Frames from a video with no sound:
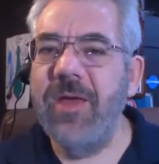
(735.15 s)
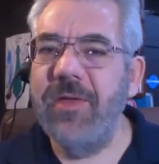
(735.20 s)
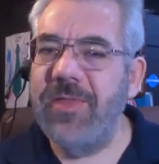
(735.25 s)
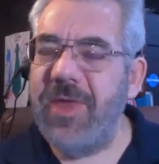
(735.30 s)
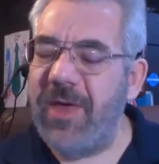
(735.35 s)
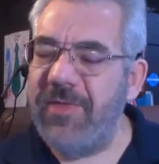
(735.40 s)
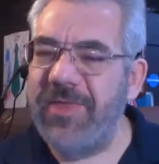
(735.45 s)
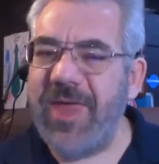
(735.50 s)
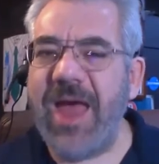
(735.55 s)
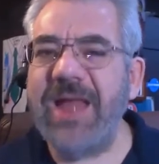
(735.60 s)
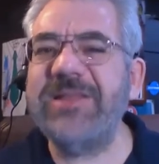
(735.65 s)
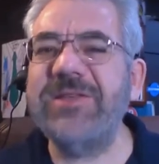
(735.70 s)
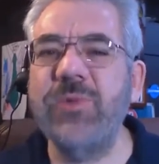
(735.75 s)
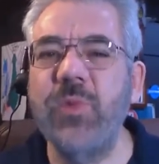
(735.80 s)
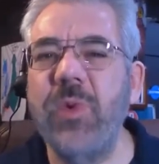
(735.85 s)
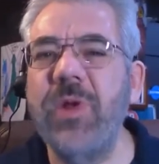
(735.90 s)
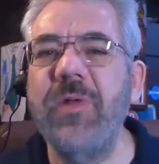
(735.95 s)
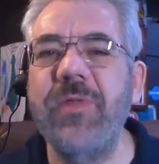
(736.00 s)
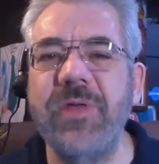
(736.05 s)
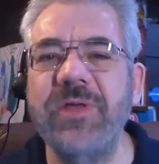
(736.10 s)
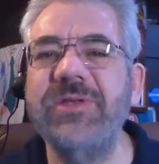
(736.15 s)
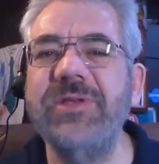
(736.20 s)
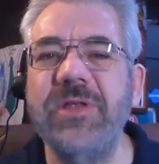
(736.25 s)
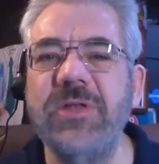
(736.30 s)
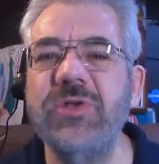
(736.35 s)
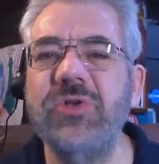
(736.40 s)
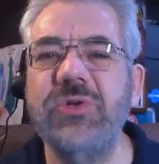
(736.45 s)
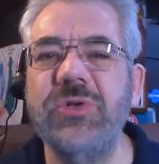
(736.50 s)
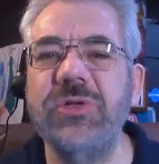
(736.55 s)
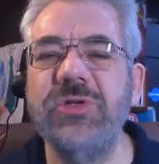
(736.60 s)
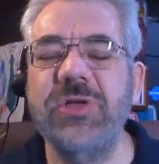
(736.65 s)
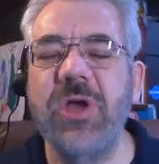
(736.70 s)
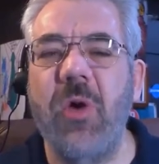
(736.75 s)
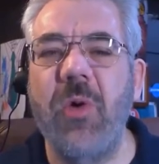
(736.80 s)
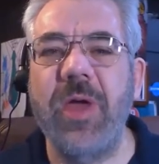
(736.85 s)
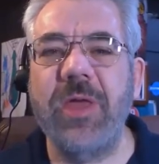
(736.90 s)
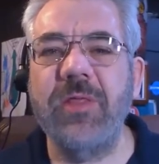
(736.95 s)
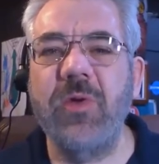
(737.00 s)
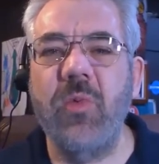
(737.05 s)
That's where this industry is going.